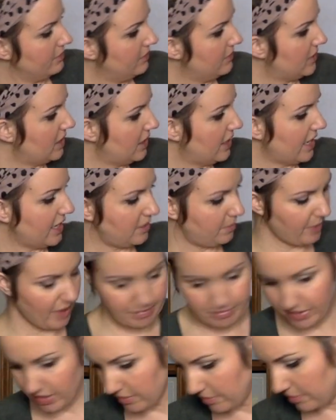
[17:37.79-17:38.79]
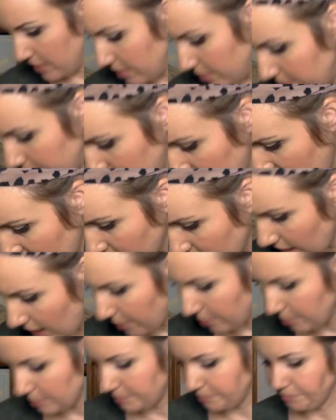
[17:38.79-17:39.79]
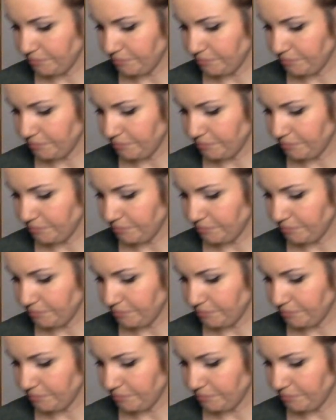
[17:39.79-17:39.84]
It's a nice peplum black top.